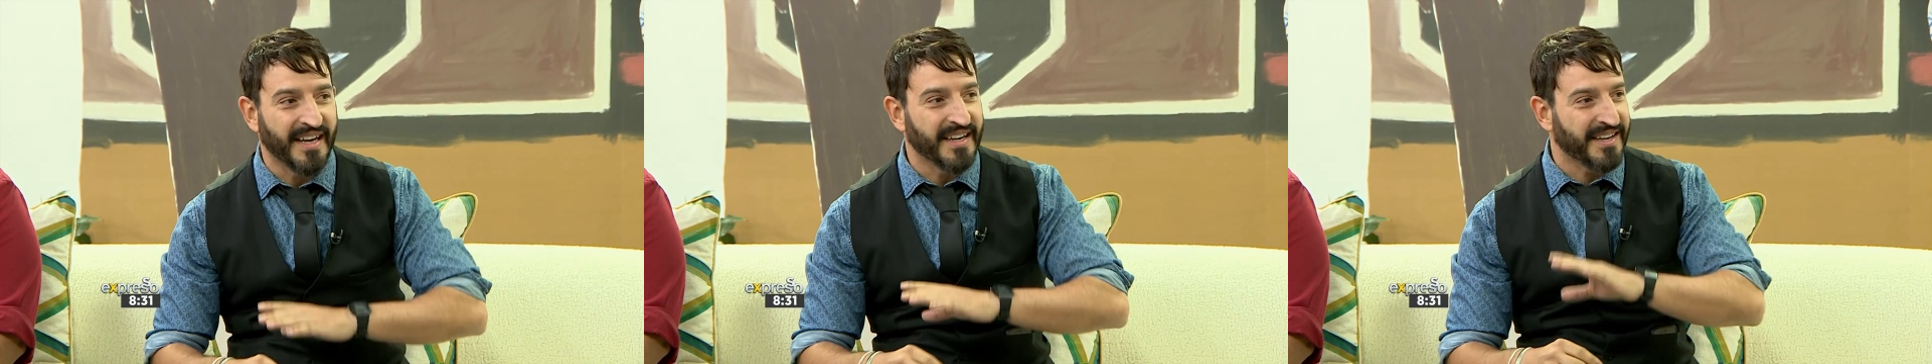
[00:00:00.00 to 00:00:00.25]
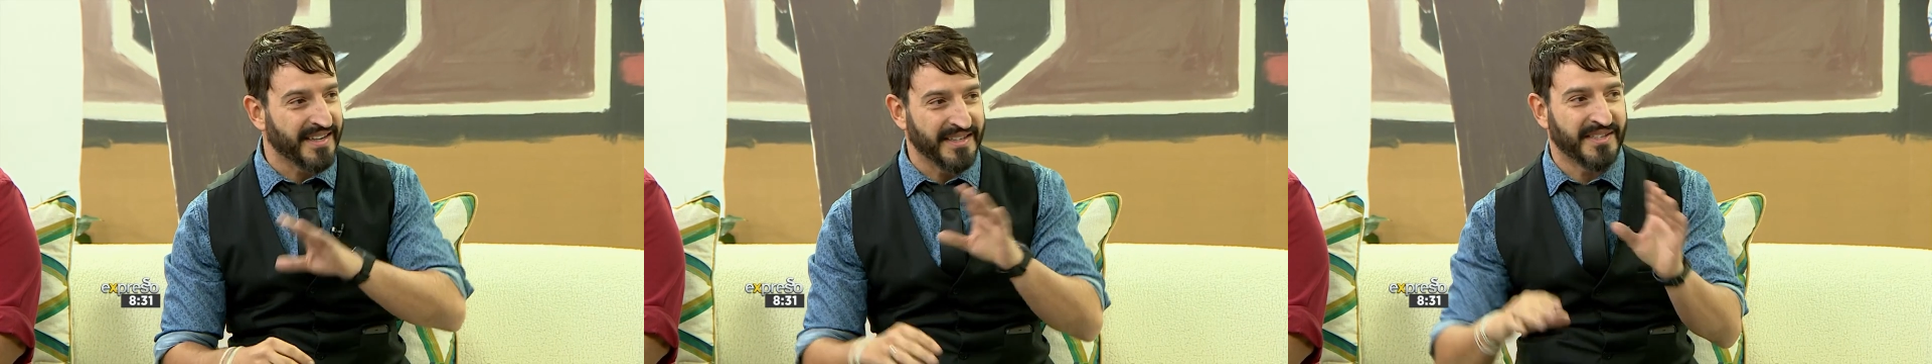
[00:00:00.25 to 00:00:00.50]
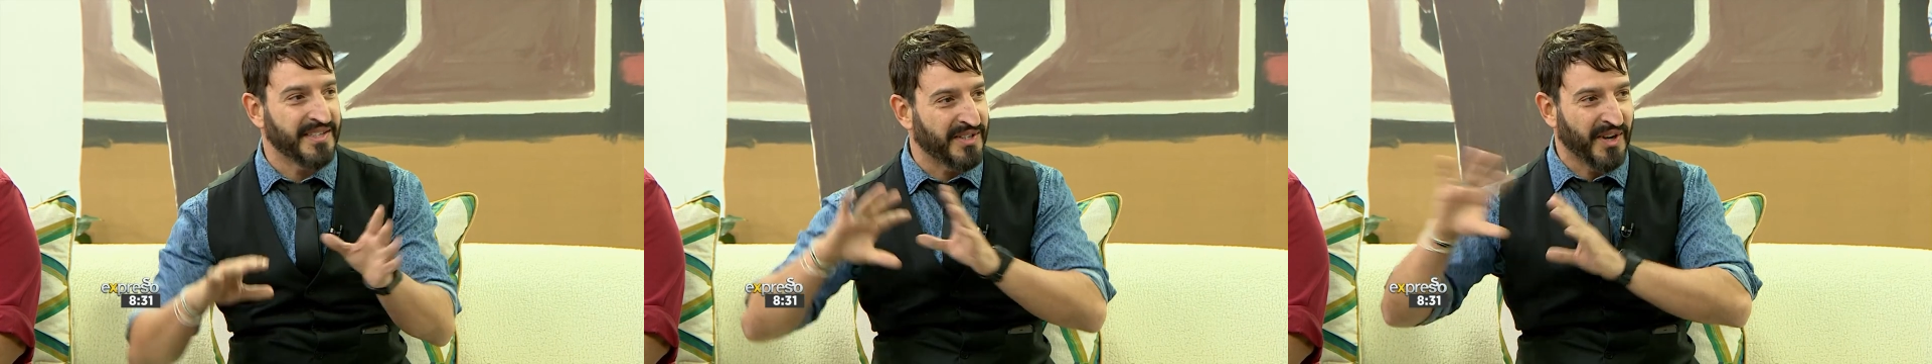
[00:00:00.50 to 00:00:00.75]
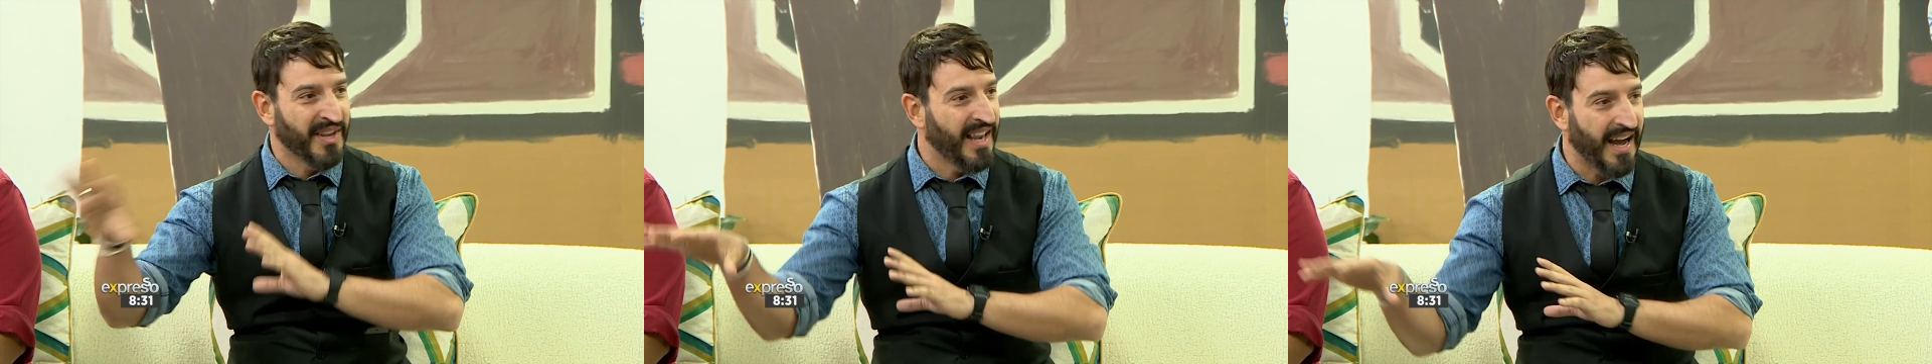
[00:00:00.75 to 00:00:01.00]
Like
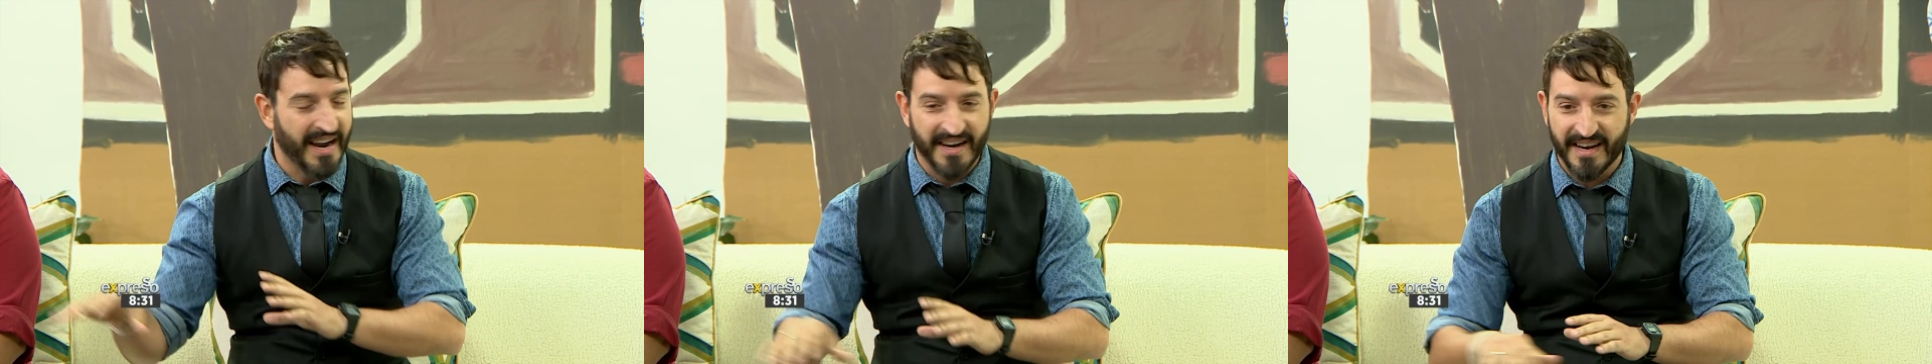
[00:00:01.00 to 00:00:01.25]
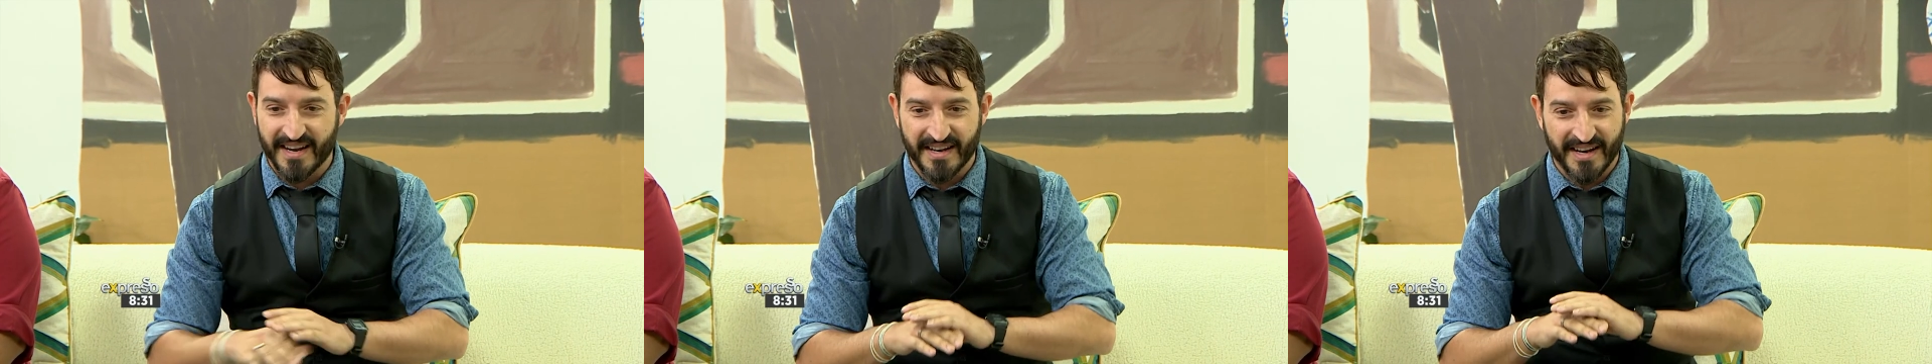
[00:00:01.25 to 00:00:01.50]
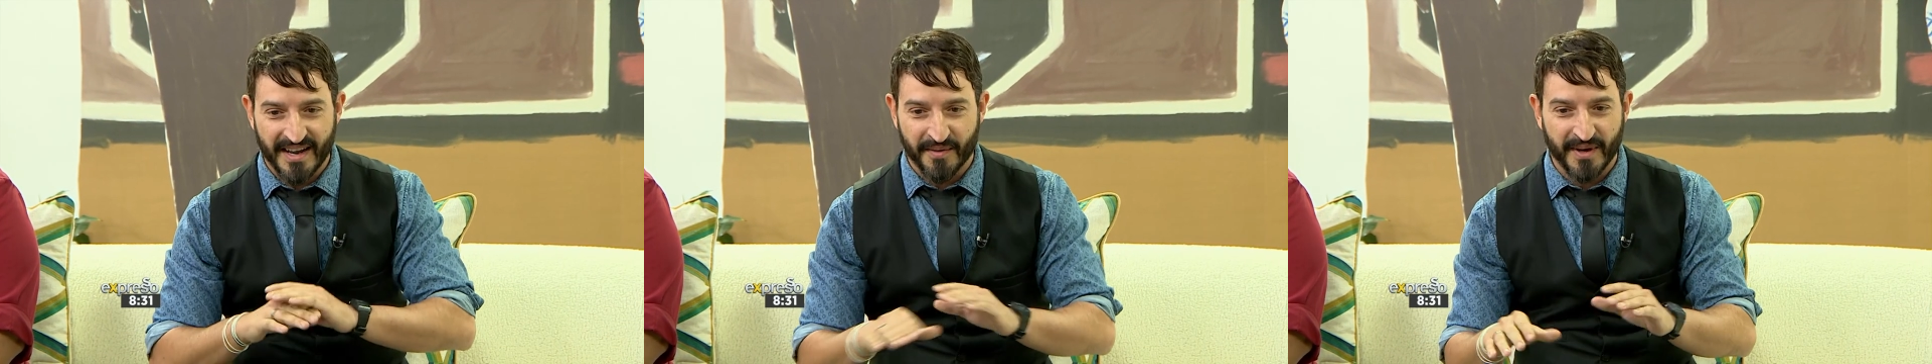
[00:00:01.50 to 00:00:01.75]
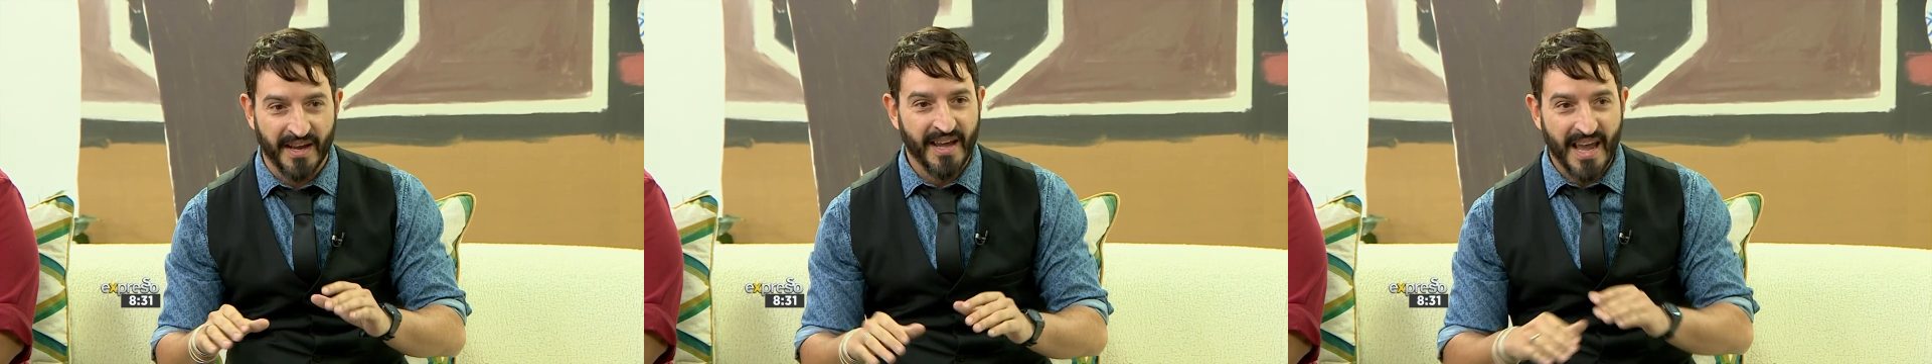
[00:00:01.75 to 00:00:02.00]
it's online, and it
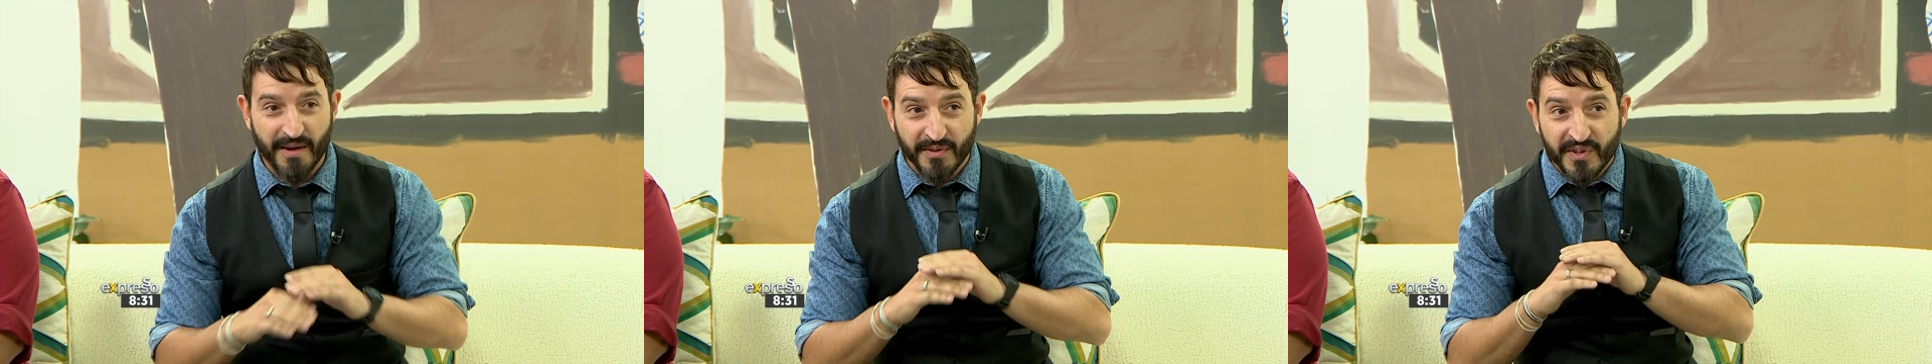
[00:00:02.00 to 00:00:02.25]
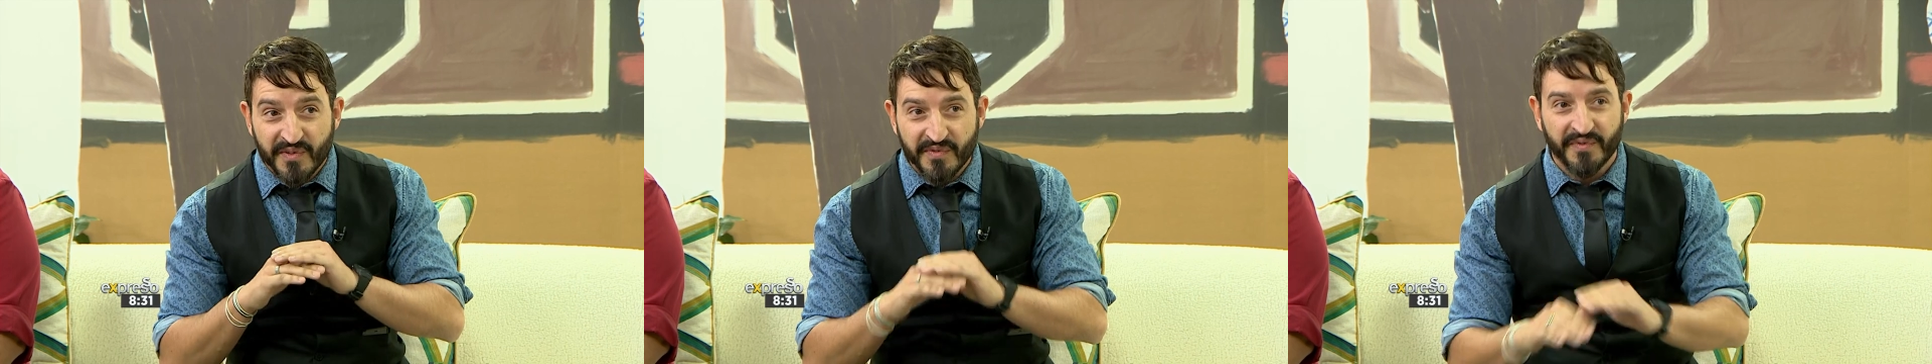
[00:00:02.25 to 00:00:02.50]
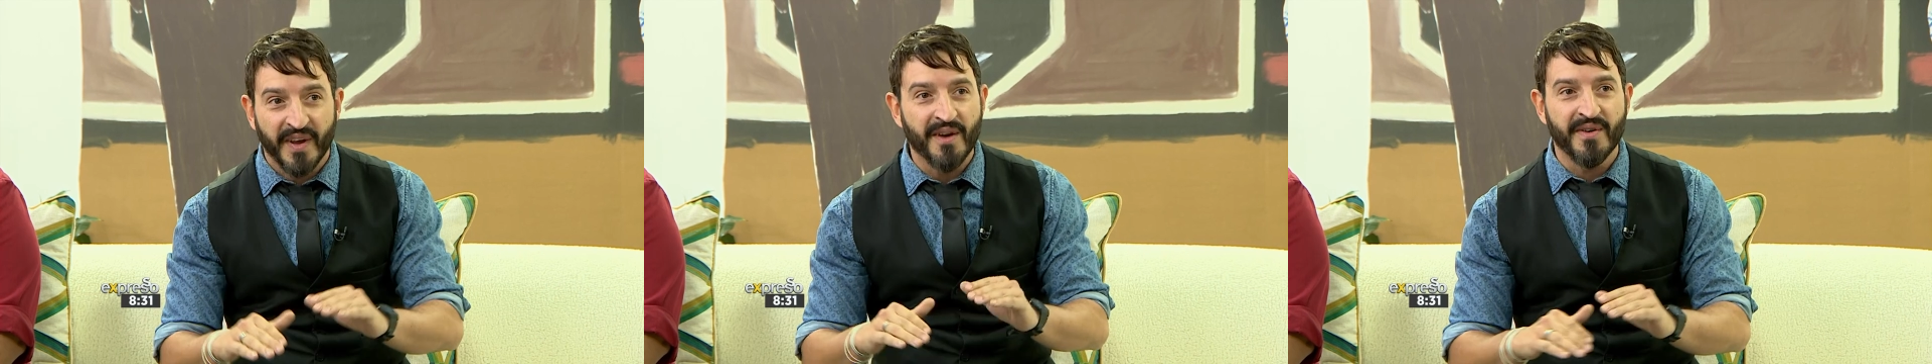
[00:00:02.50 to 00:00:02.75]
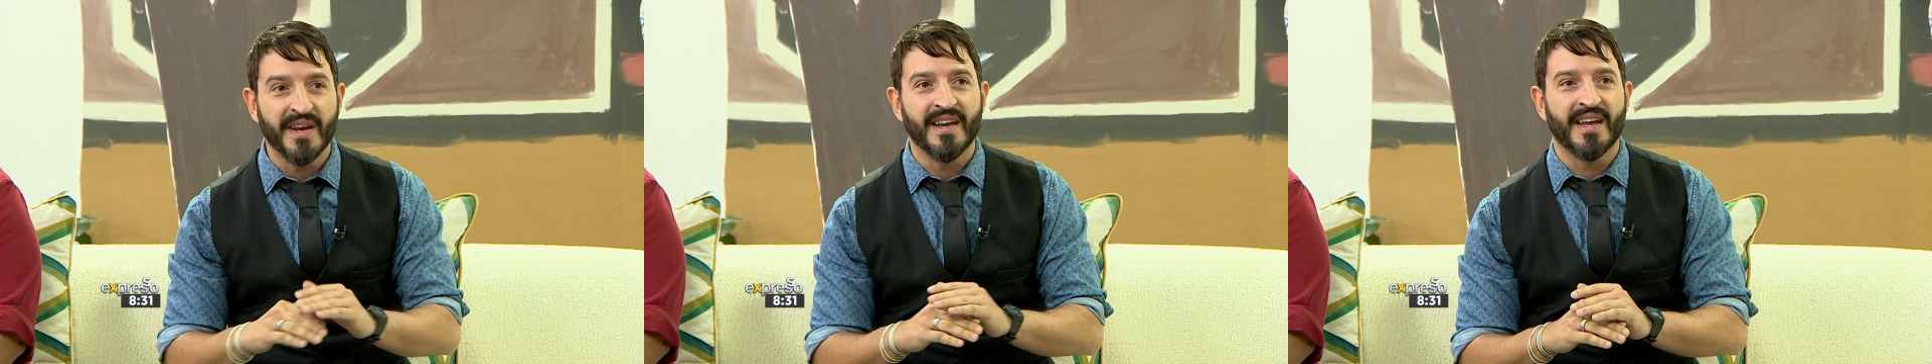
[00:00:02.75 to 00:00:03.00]
was
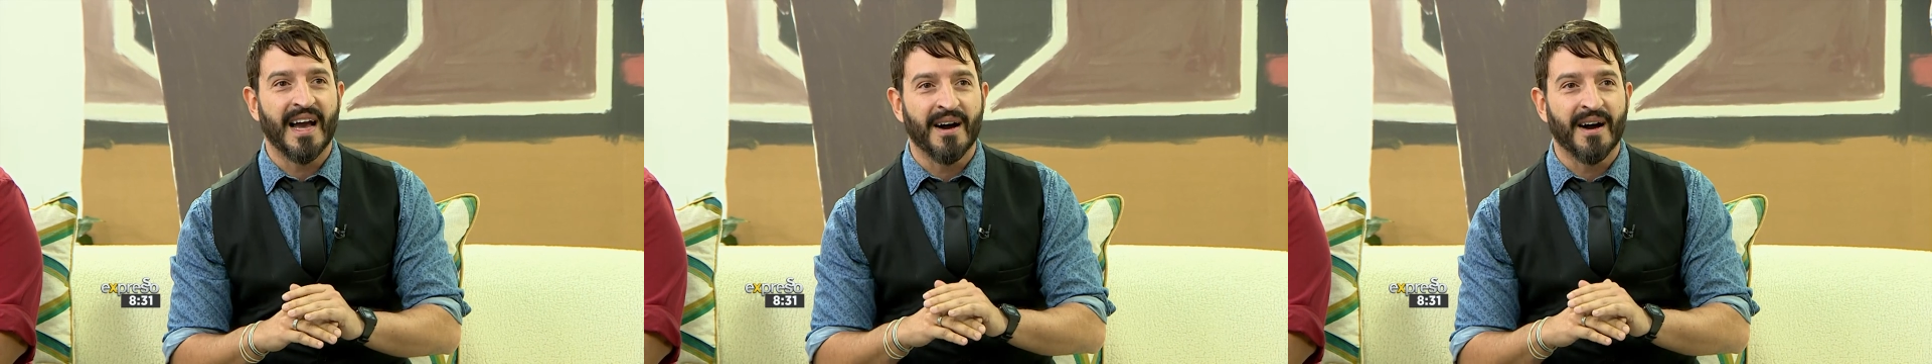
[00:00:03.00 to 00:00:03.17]
very.